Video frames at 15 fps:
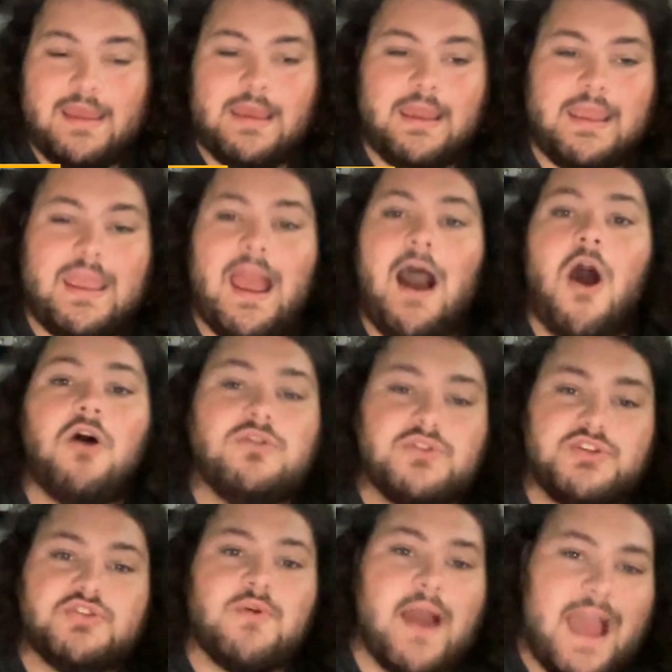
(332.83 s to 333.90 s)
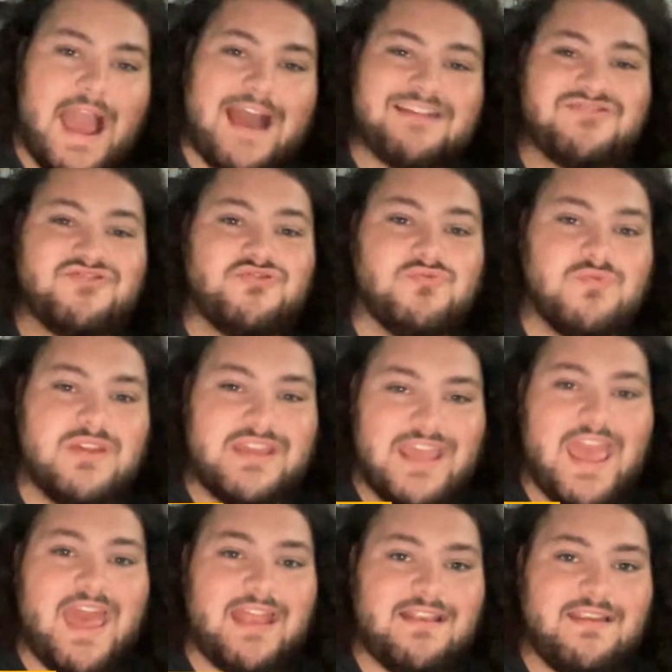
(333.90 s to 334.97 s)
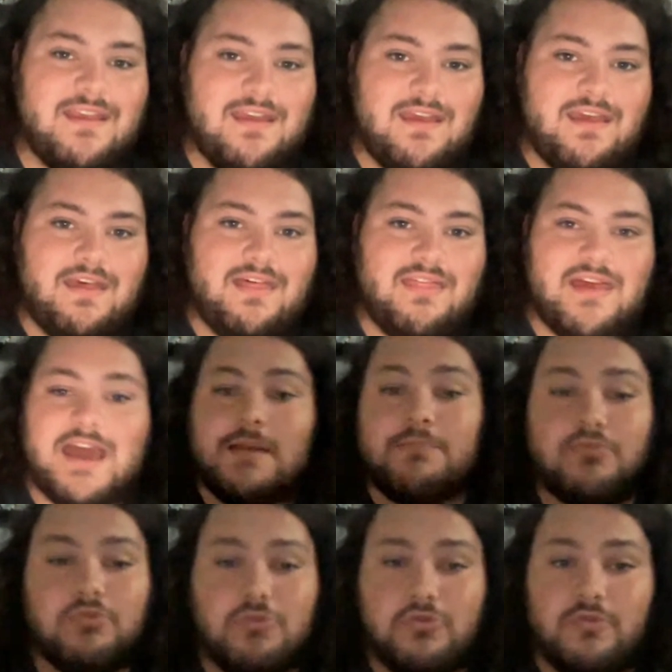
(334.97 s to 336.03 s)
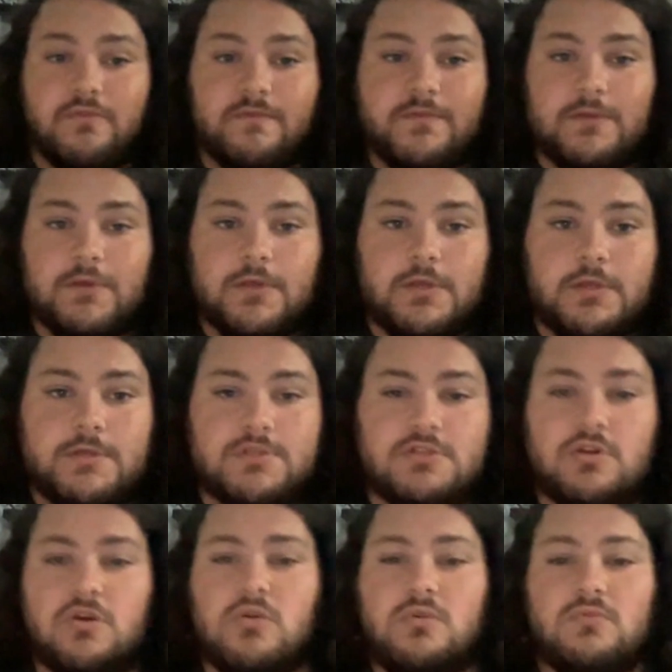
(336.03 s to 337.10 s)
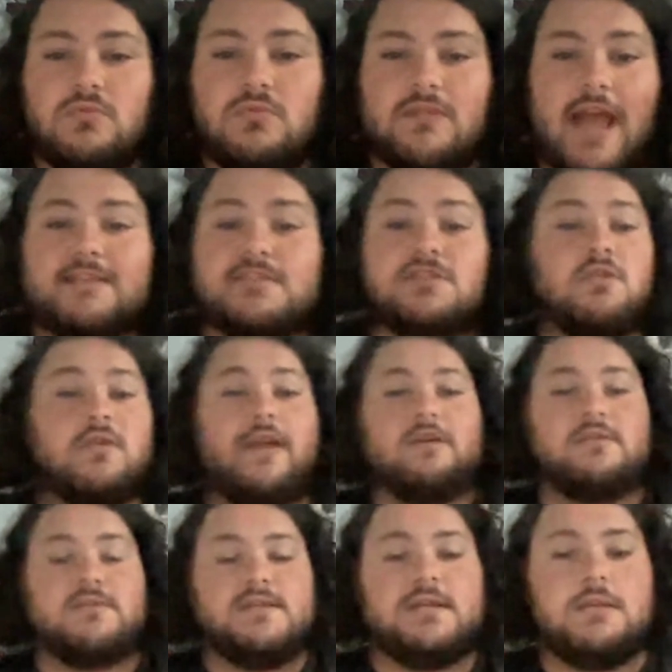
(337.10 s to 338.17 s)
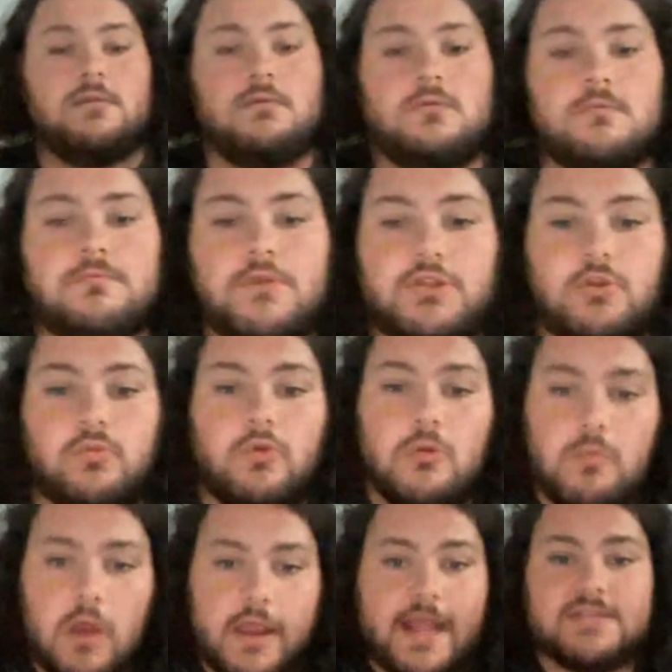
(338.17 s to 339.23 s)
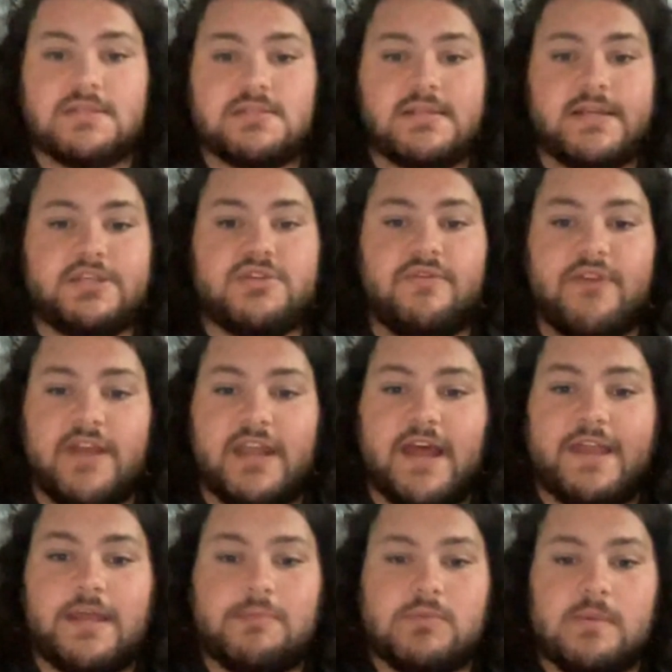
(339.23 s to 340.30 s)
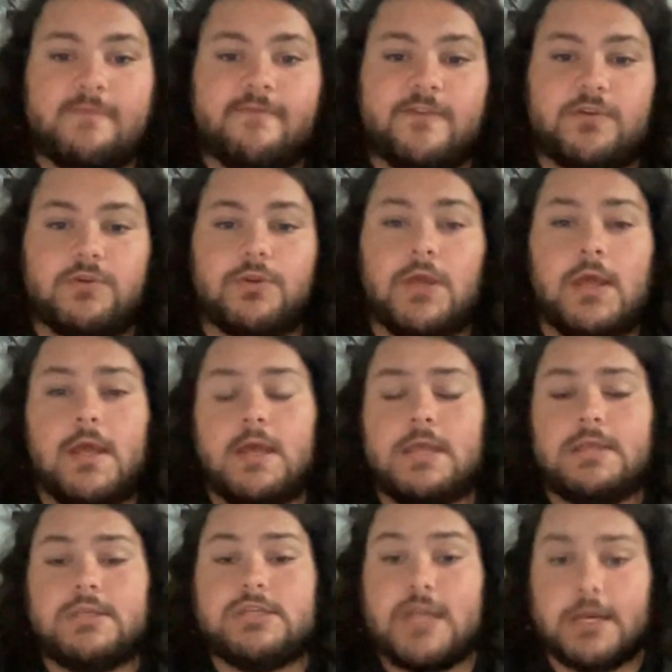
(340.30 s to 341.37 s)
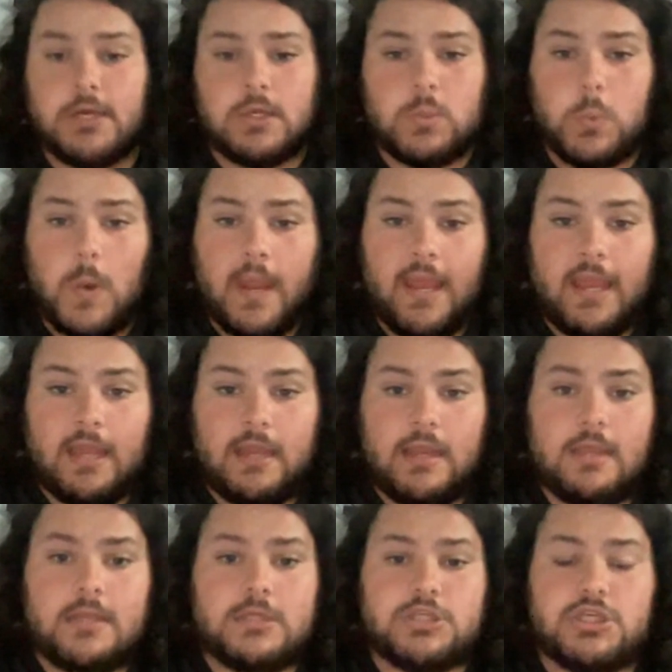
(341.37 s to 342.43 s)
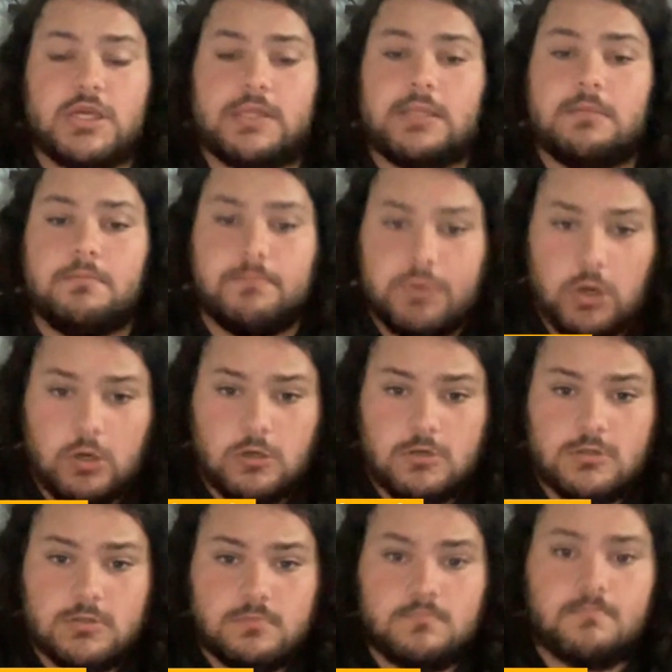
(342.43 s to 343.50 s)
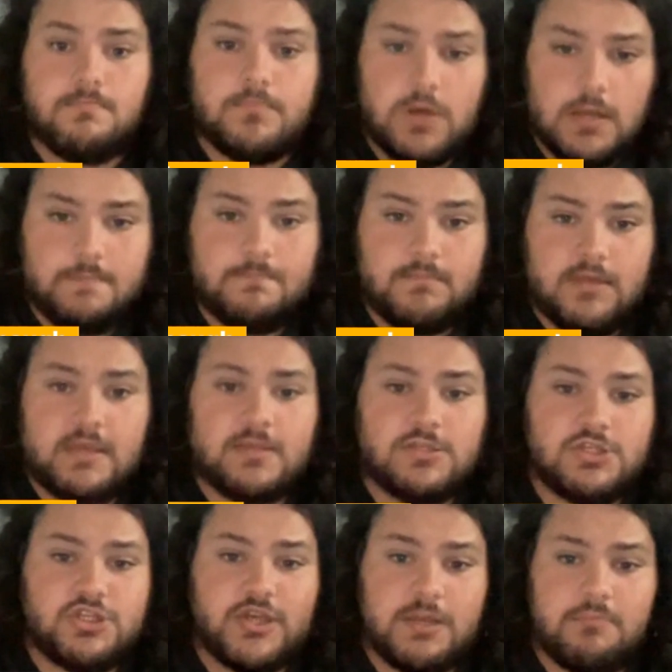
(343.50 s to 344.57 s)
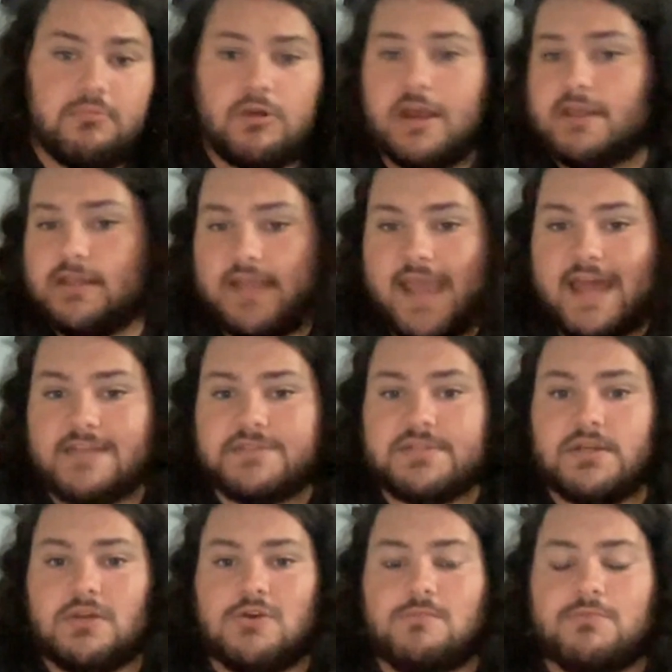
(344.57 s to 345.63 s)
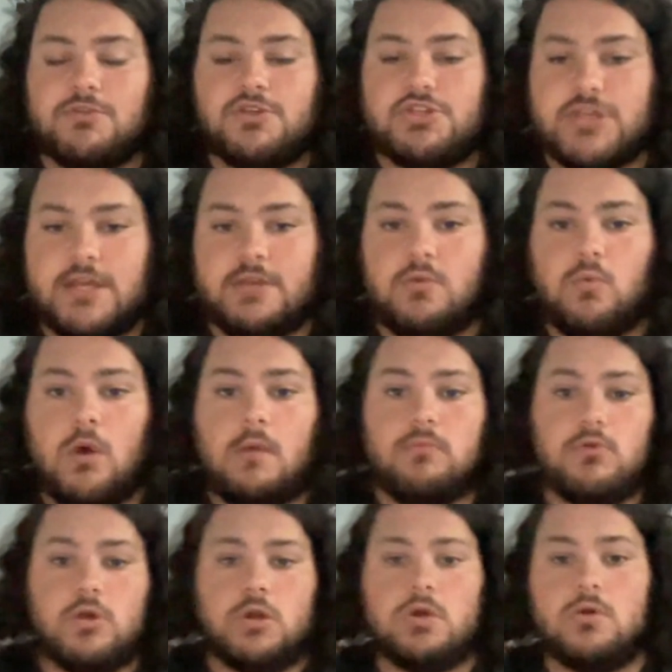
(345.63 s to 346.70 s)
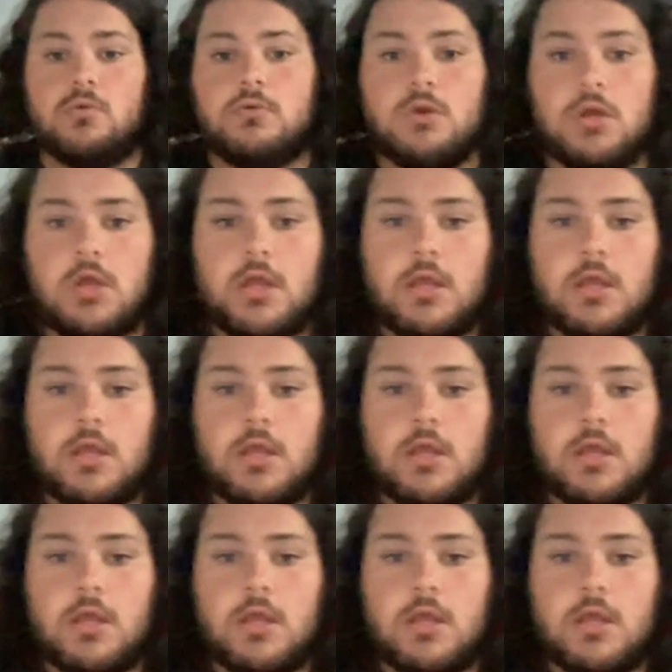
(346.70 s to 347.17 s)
he also has to get that approved. So that's no guarantee. But the room right now, as it stands, you have Kanade Mumfield, Jared Wayne, Jalen Barton, Bub Means, Jaden Bradley, Addison Copeland, Shane Awabuko